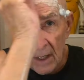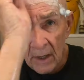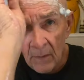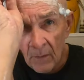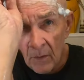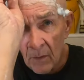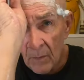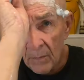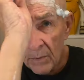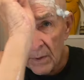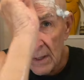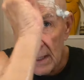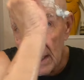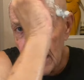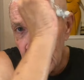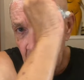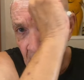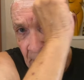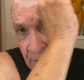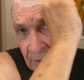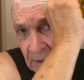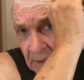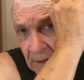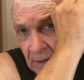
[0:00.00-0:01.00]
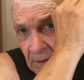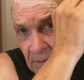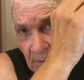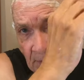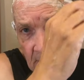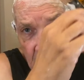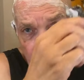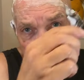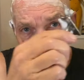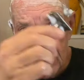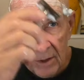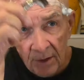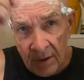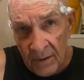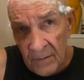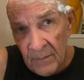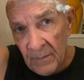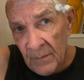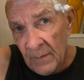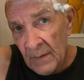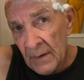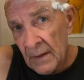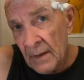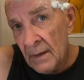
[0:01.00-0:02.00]
I won't plant anything there next year.
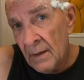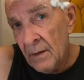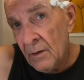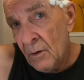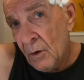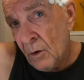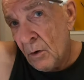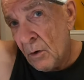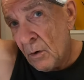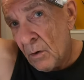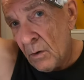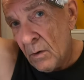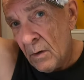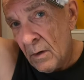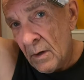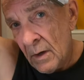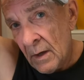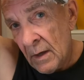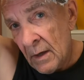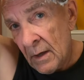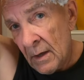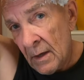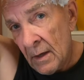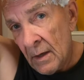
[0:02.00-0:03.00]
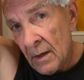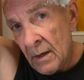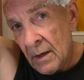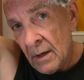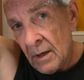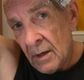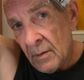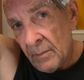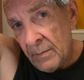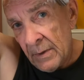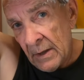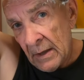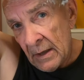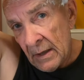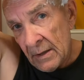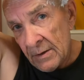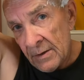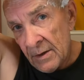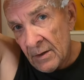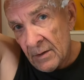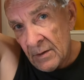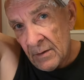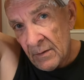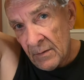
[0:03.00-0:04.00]
No, it'll be
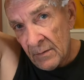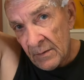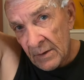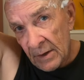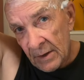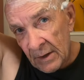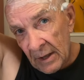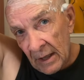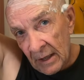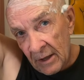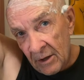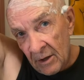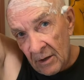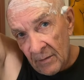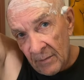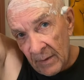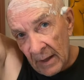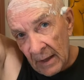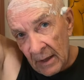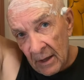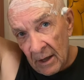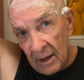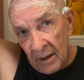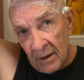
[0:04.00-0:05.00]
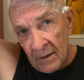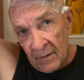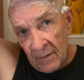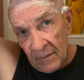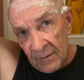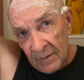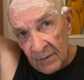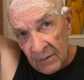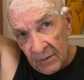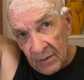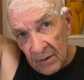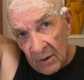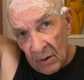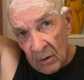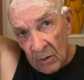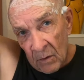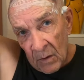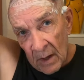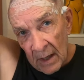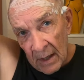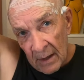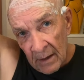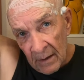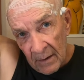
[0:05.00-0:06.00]
easier to take care of my garden if
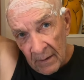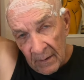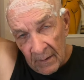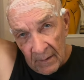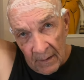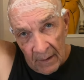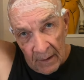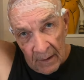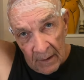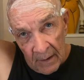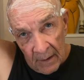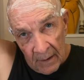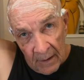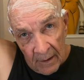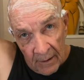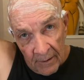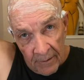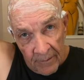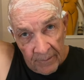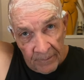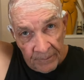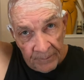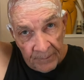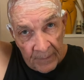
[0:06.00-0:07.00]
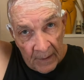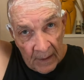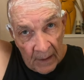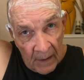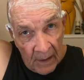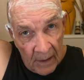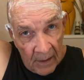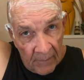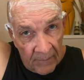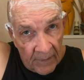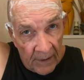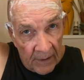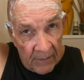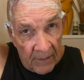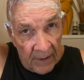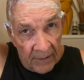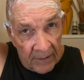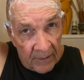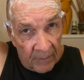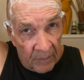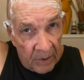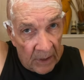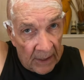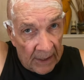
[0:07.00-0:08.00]
no, uh, if I don't have
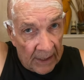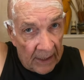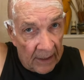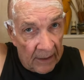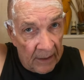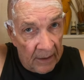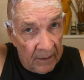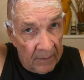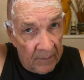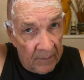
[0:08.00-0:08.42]
to plant.